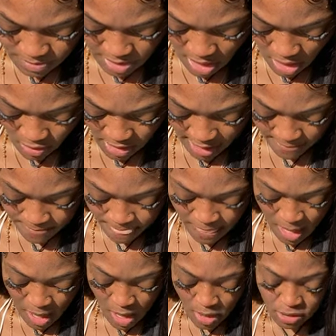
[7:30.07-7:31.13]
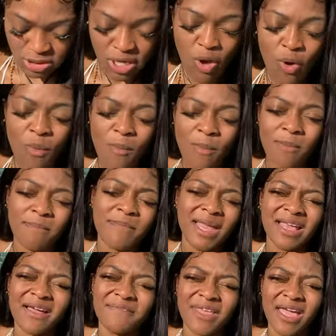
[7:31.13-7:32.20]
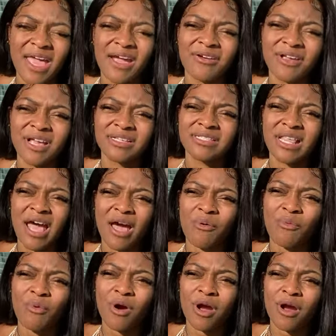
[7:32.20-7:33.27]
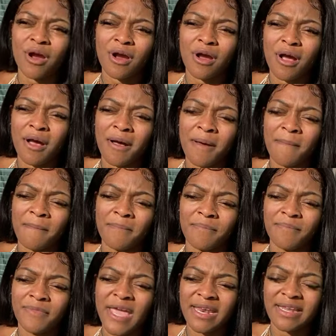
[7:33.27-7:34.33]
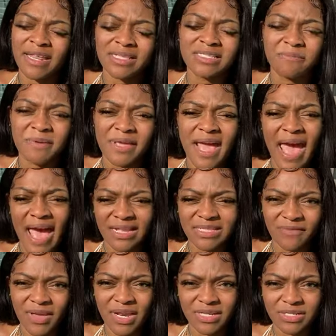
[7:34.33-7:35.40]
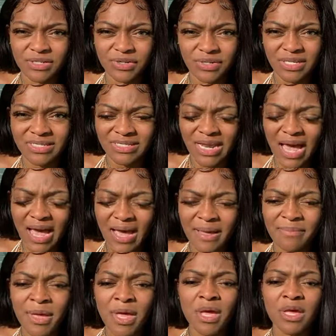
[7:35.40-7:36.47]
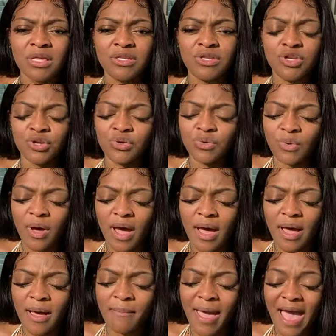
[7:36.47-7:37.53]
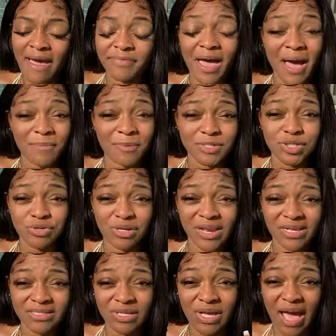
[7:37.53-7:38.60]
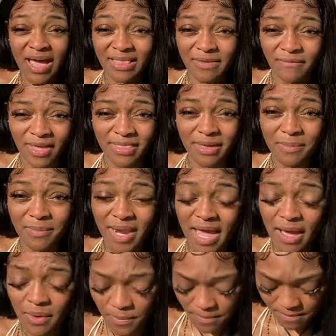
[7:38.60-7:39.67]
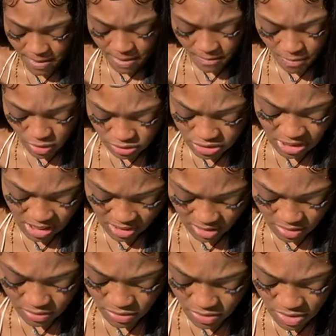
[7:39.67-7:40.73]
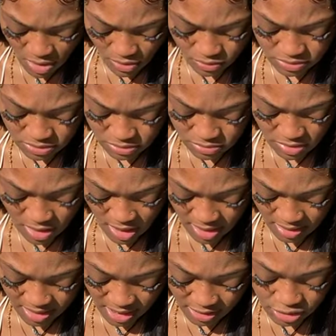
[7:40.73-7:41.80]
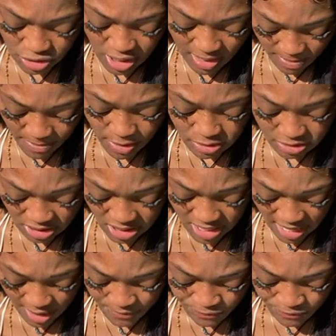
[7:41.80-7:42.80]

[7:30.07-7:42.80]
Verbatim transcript: Okay. So many of the areas that were that needed to be activated during this time, you have the opportunity to activate them now, but mostly, you know, yesterday, but mostly now.